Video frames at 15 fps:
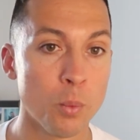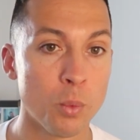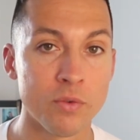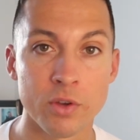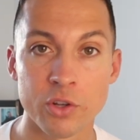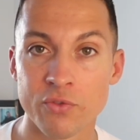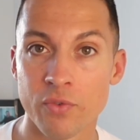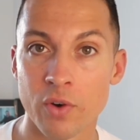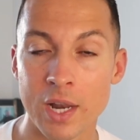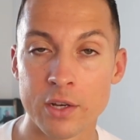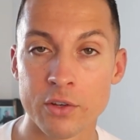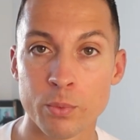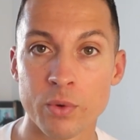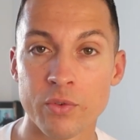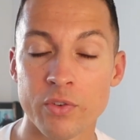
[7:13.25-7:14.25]
with
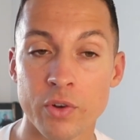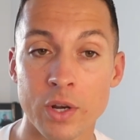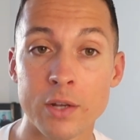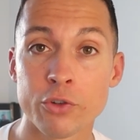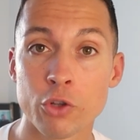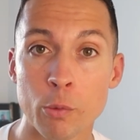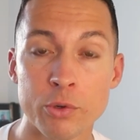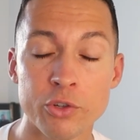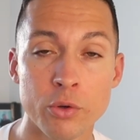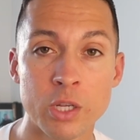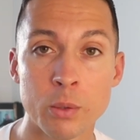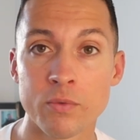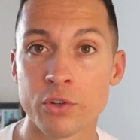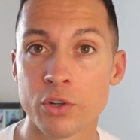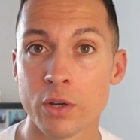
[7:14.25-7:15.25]
a, with a financial
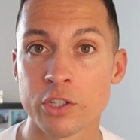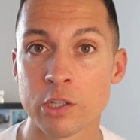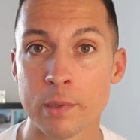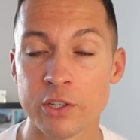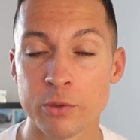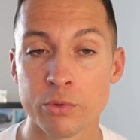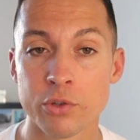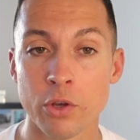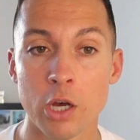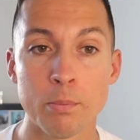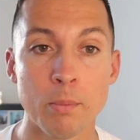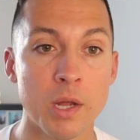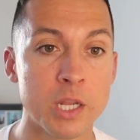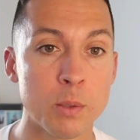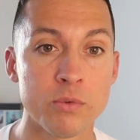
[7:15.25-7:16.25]
opportunity, with a chance to make some side money,